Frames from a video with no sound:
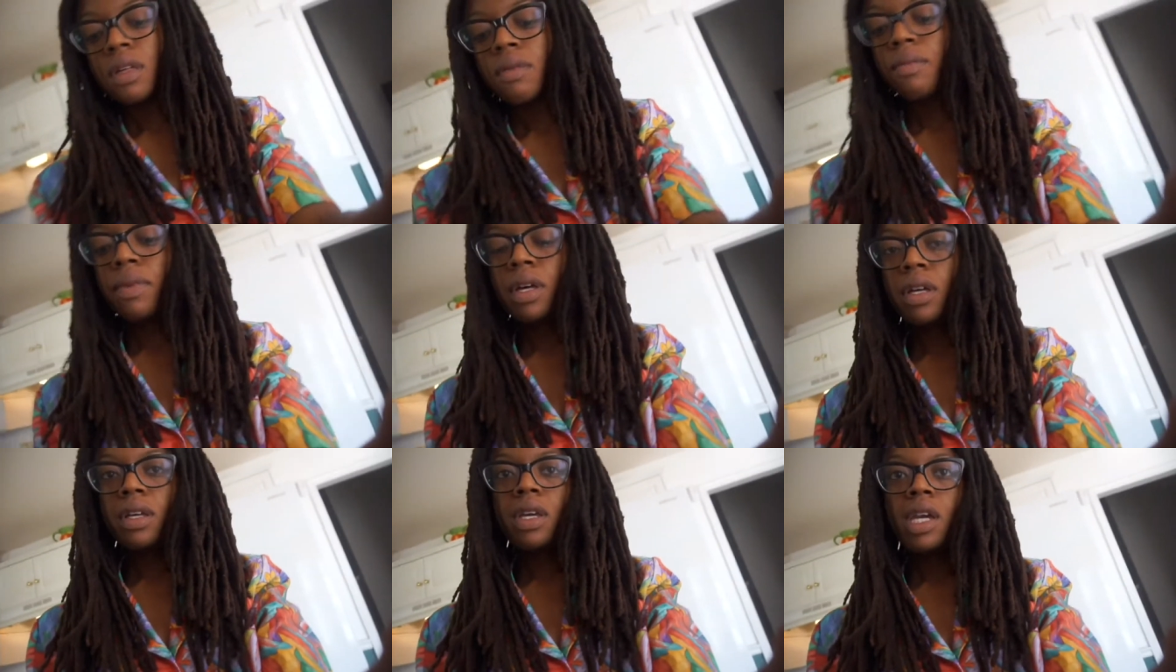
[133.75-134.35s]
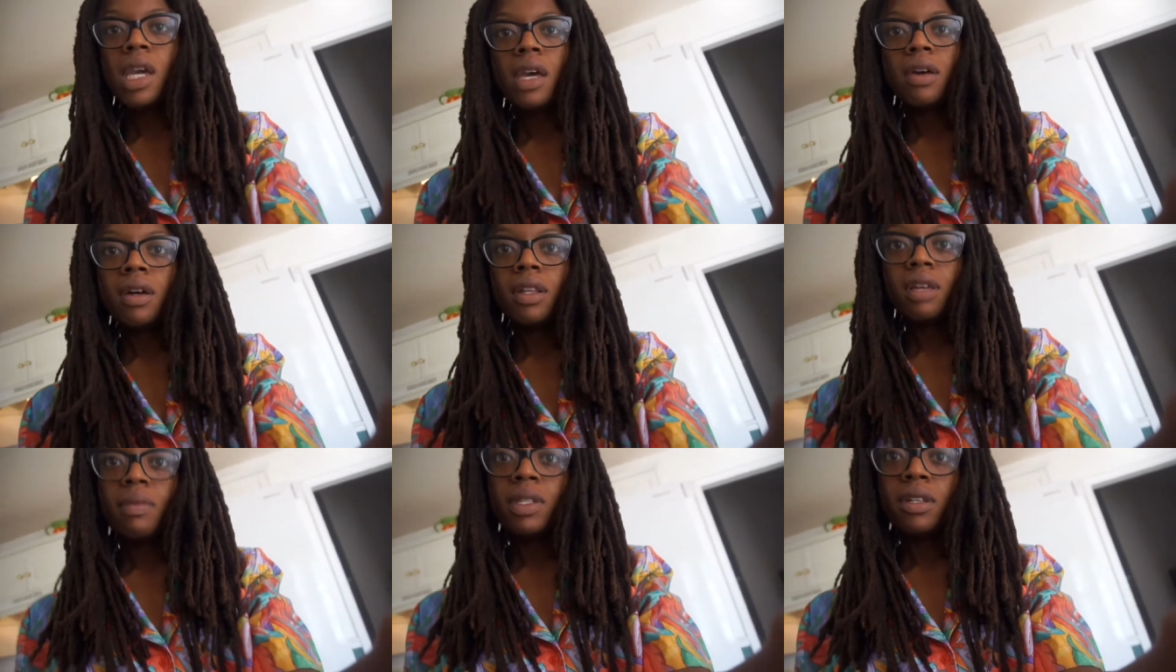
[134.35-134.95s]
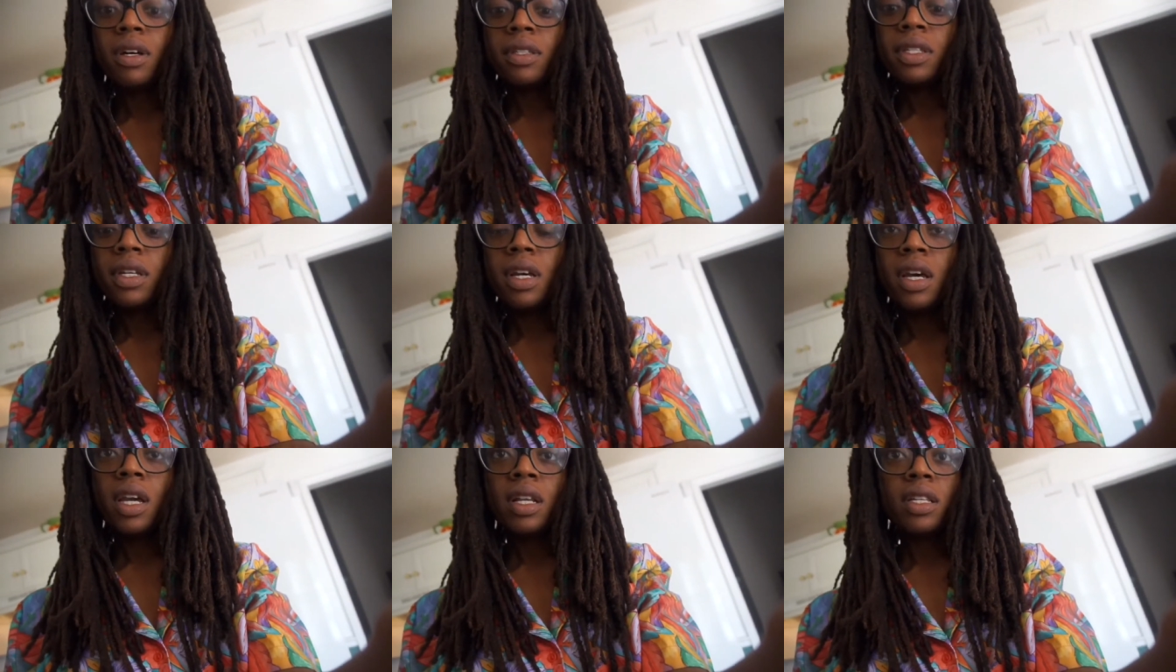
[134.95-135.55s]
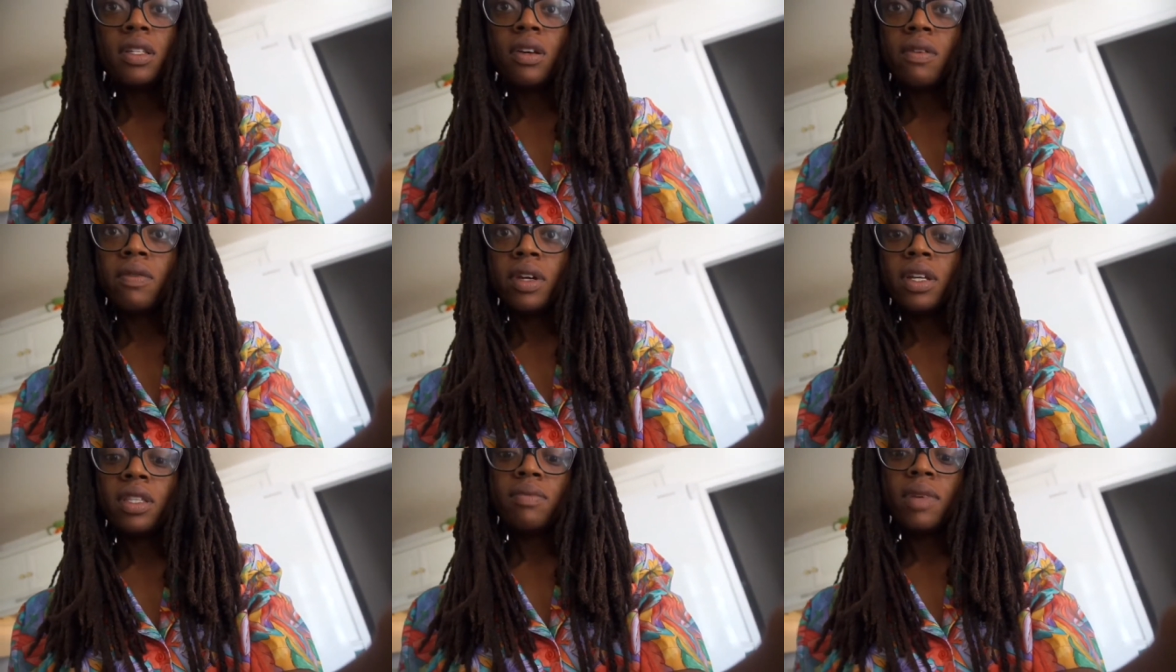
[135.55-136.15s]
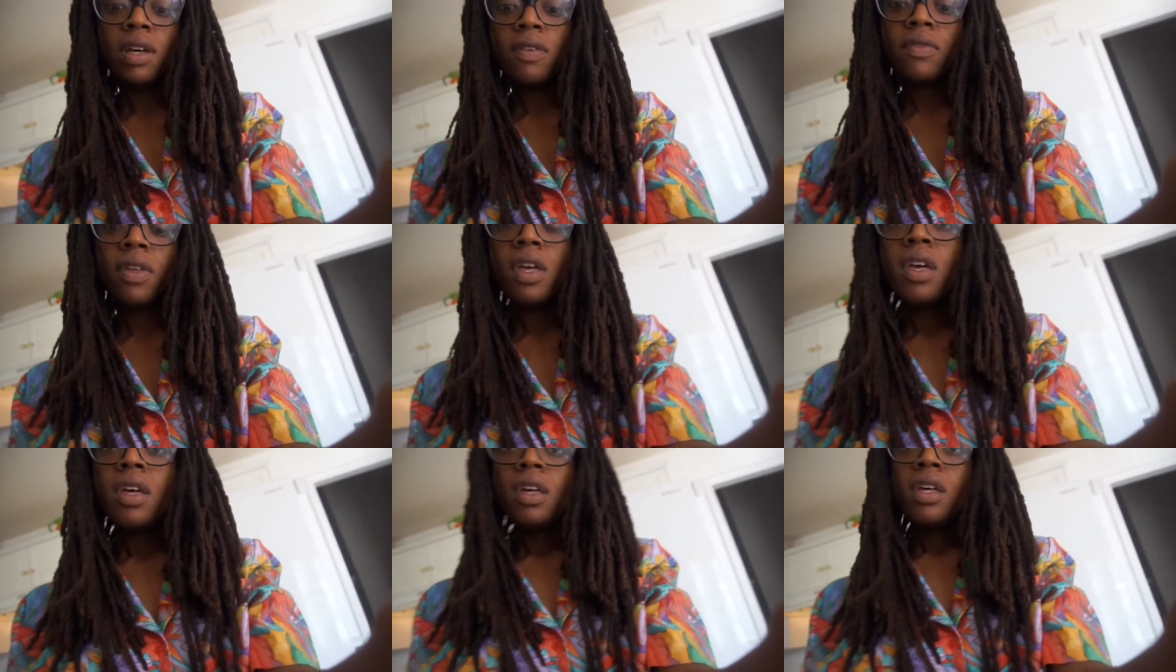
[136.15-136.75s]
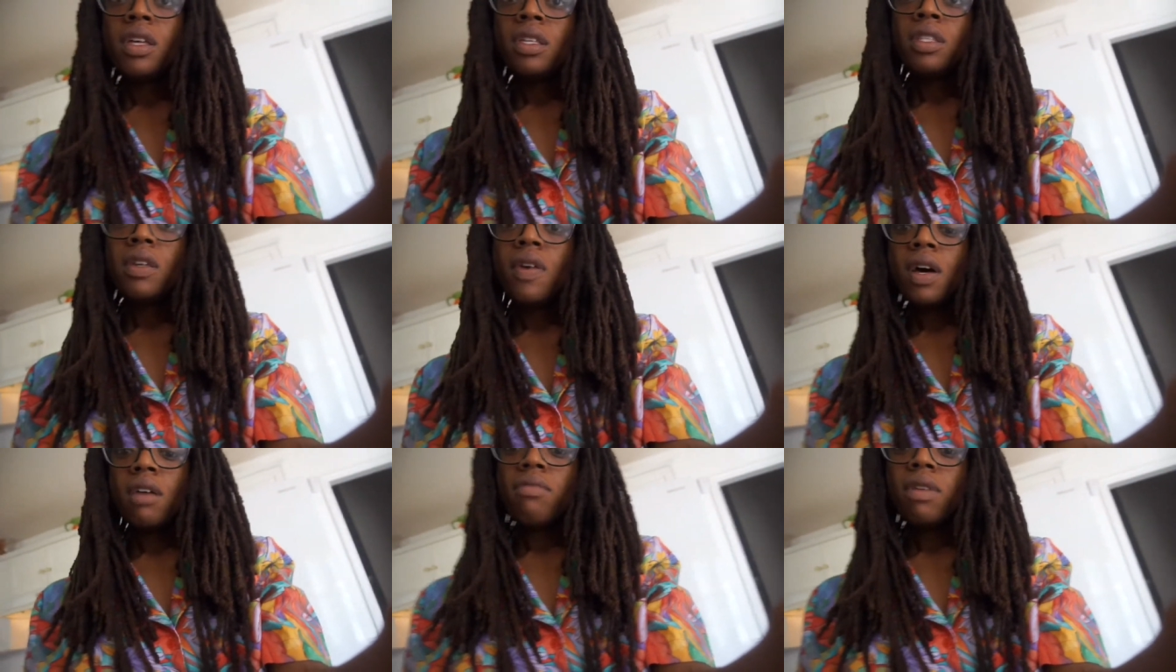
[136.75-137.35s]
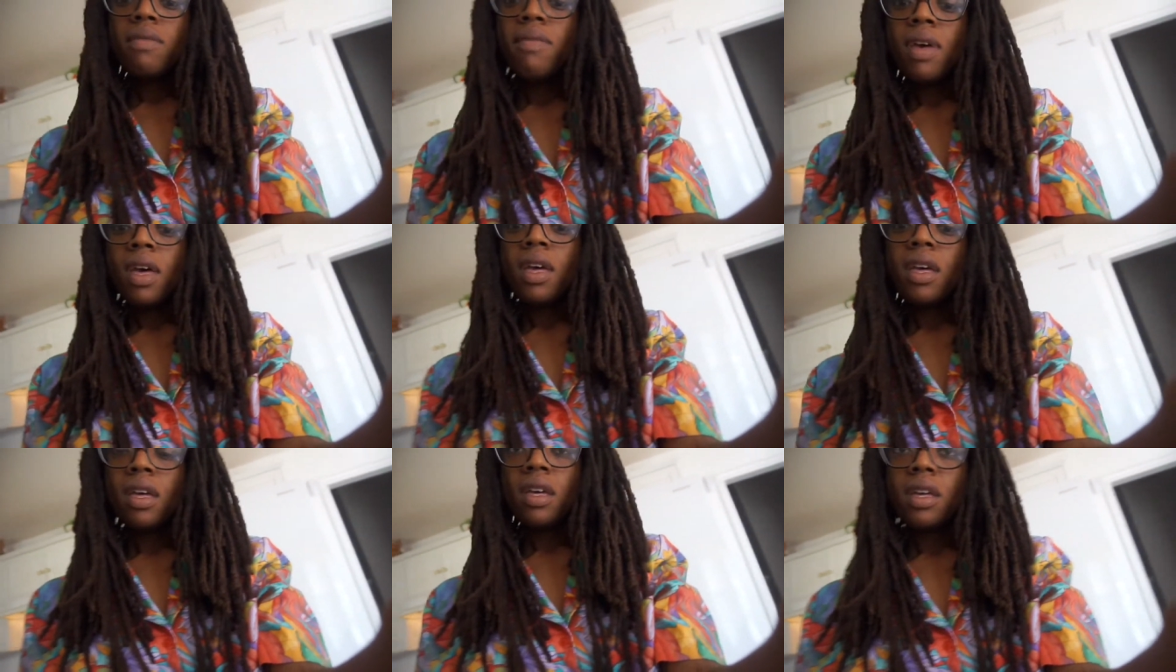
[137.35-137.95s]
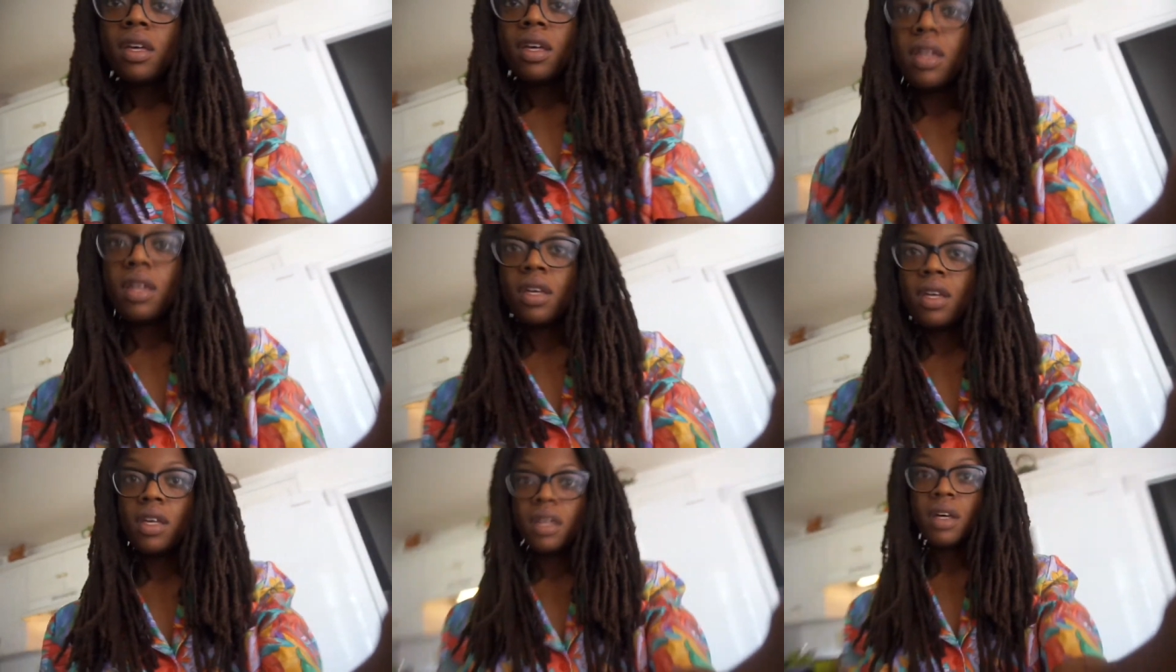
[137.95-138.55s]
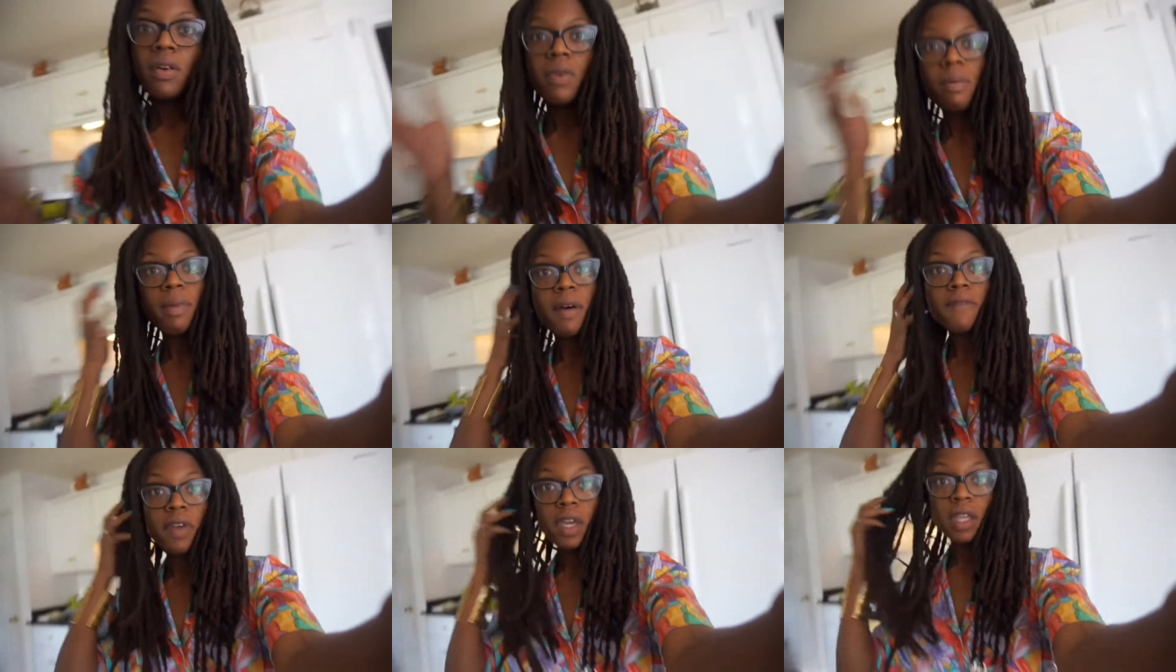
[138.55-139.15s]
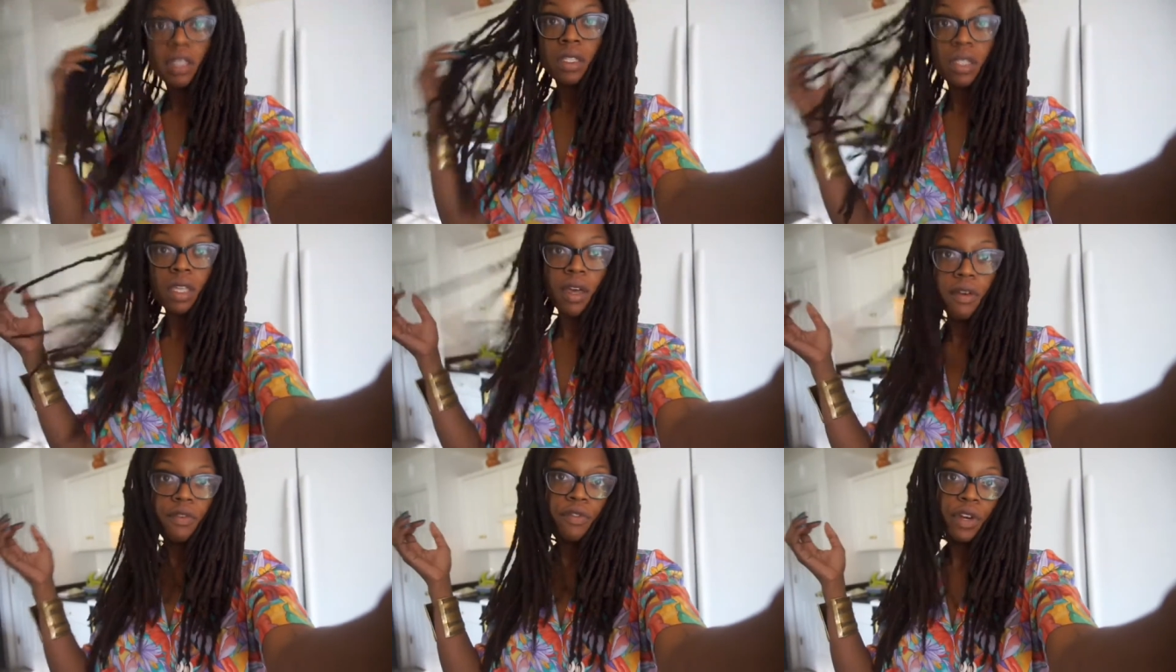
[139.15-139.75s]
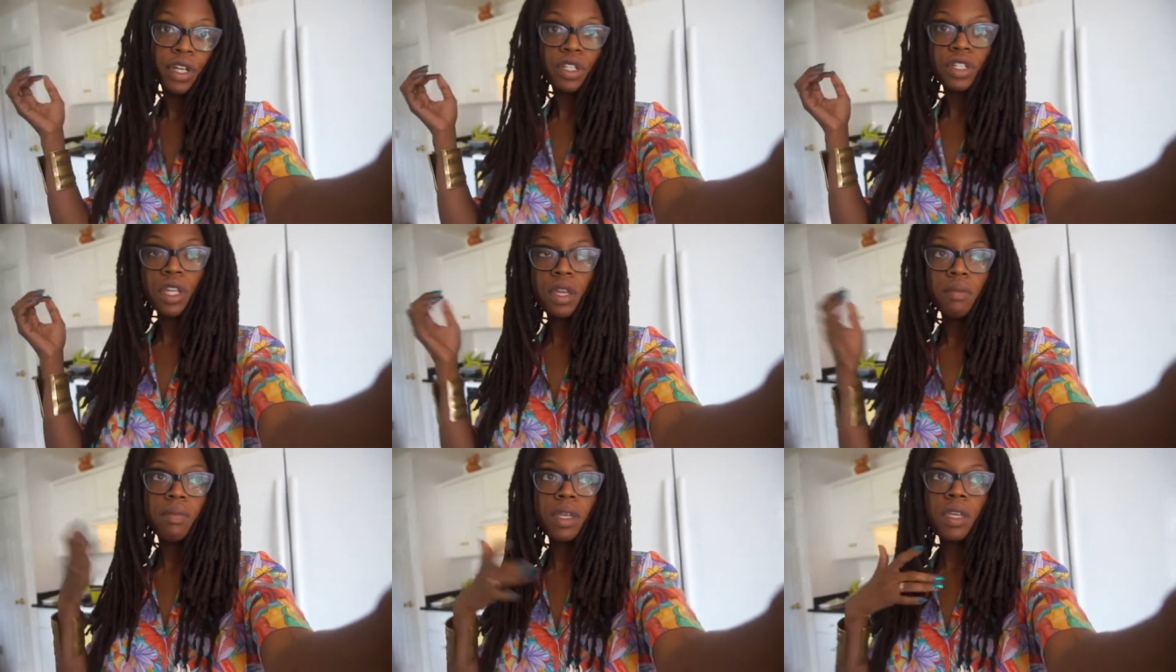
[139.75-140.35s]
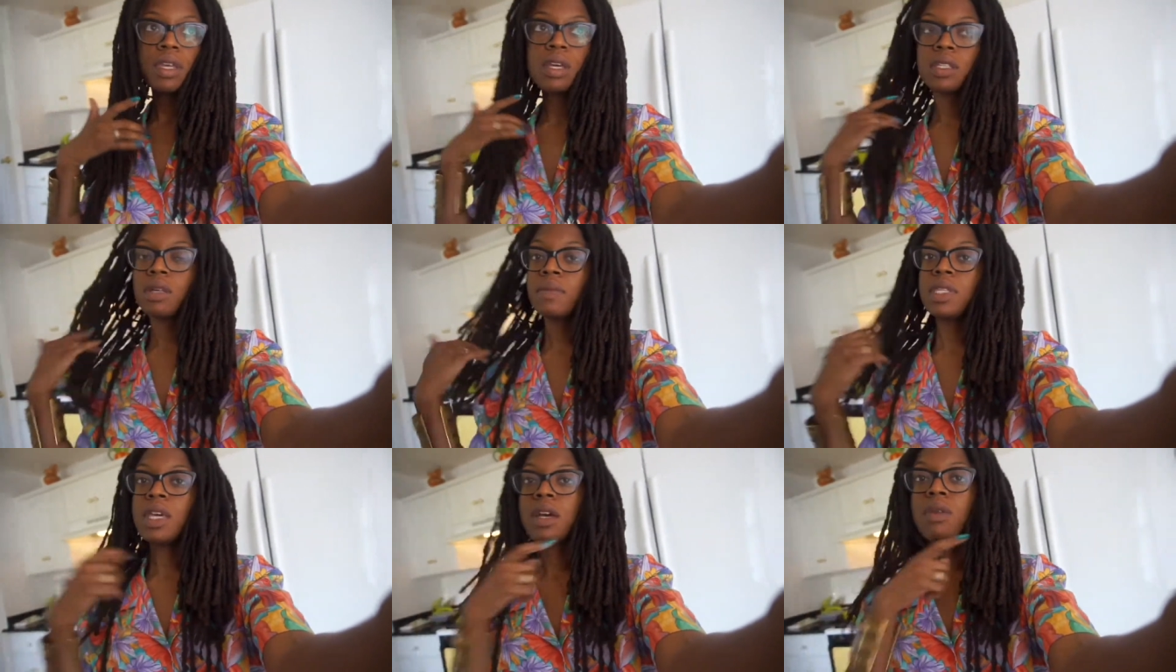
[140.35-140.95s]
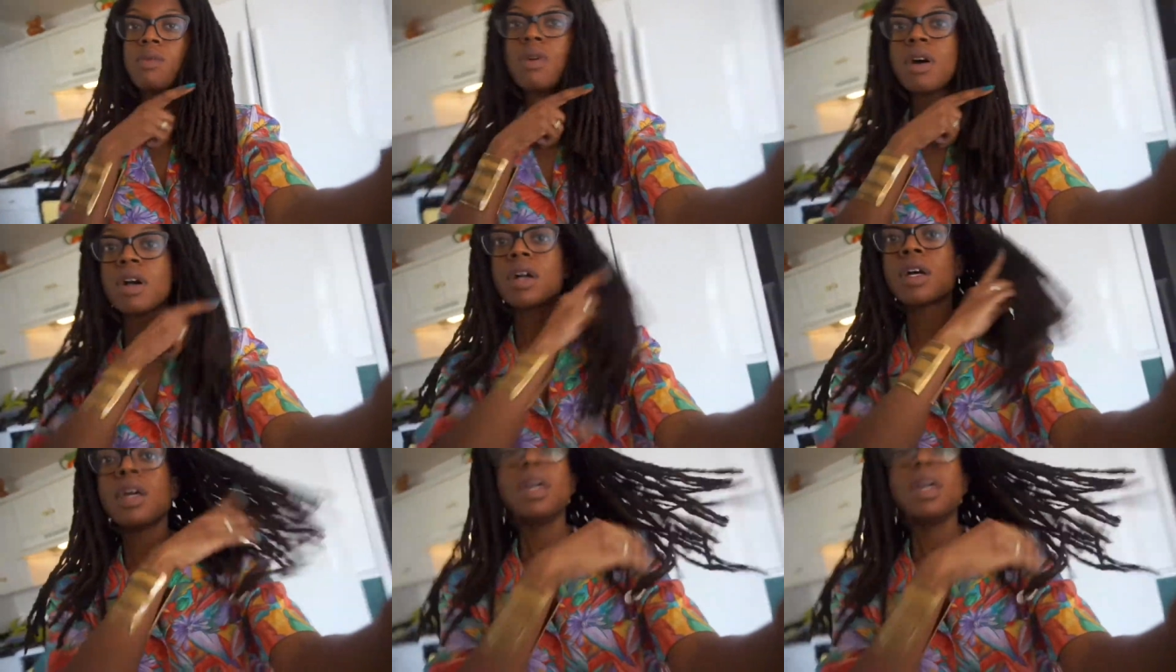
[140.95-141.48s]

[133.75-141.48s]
But he ain't gonna let me talk to y'all. He just gonna run his mouth. So I'll be back with my face fresh and beat because I'm gonna take a walk.